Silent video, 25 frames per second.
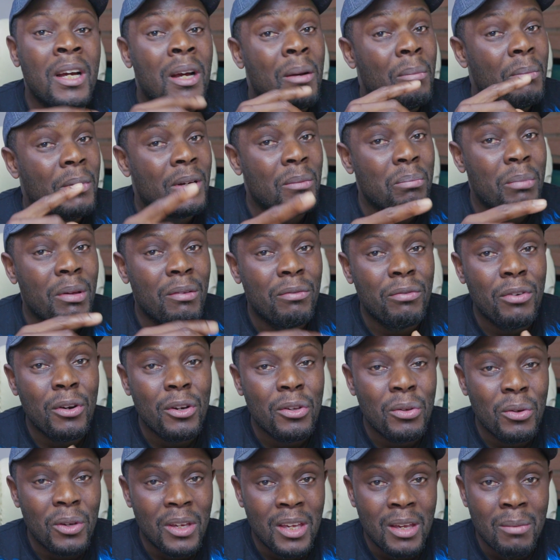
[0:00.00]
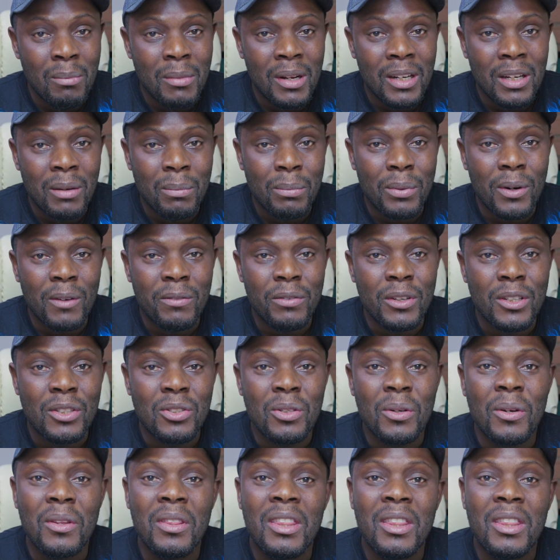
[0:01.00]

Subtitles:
But before you email a professor,